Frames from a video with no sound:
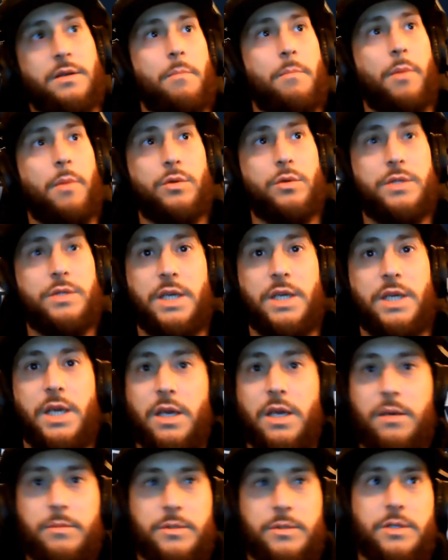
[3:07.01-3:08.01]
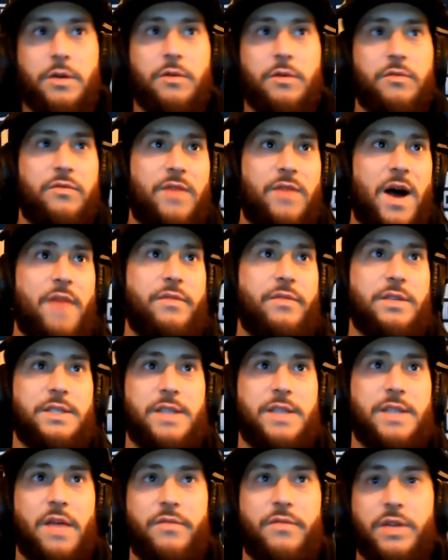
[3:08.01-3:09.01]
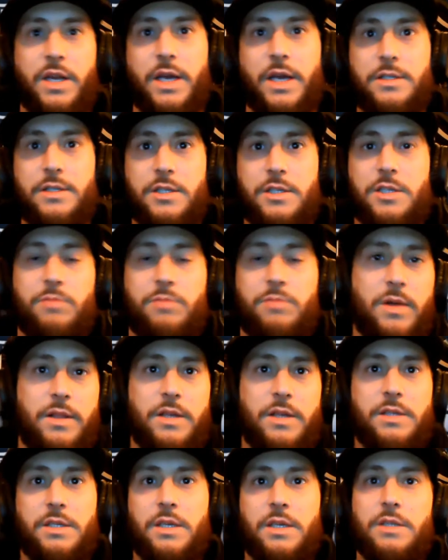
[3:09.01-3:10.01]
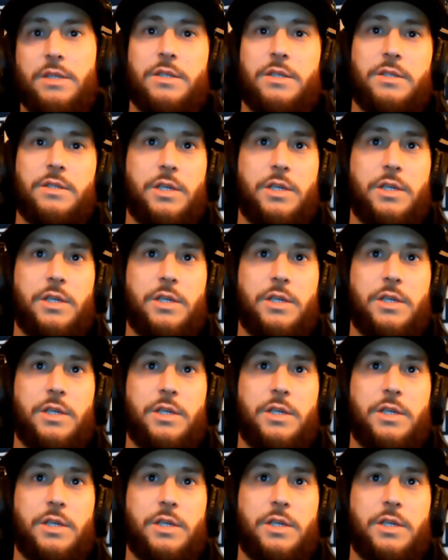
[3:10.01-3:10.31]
both teams are 5-7 against the spread this season.